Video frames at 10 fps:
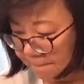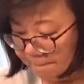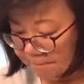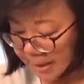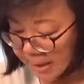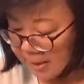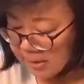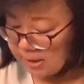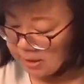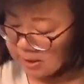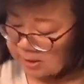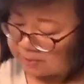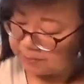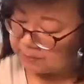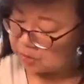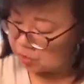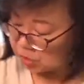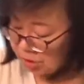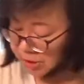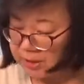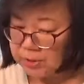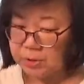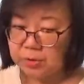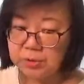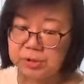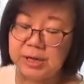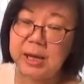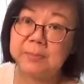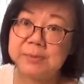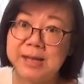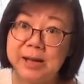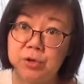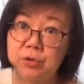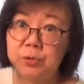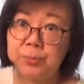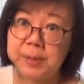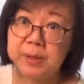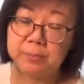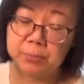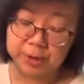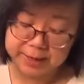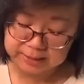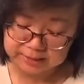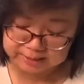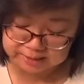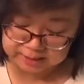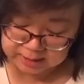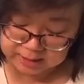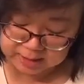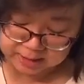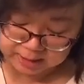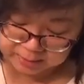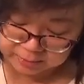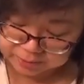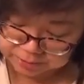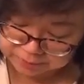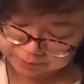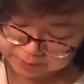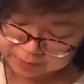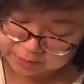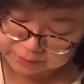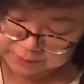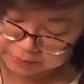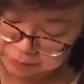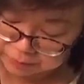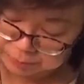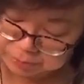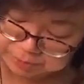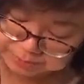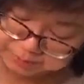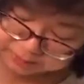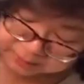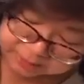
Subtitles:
but usually those harps are European brands with very reputable